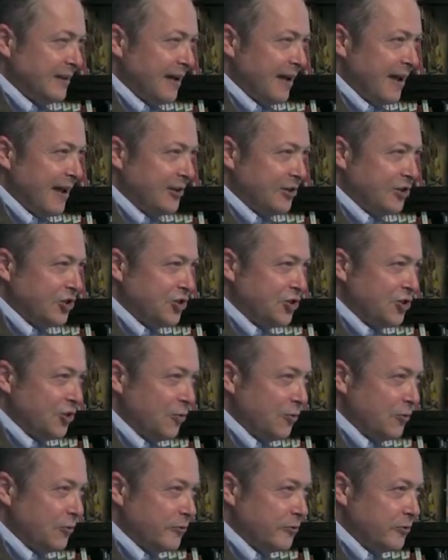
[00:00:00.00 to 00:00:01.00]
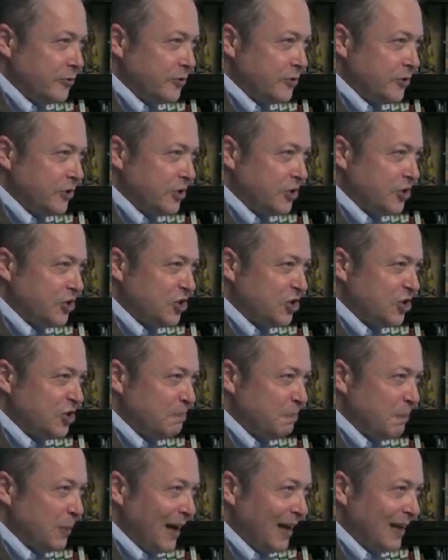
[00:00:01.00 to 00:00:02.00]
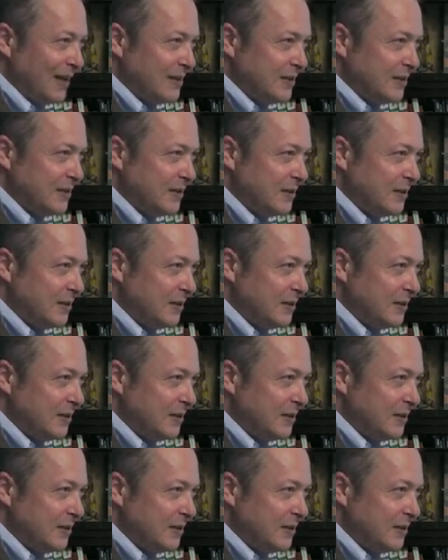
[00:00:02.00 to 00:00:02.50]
and chose the spot.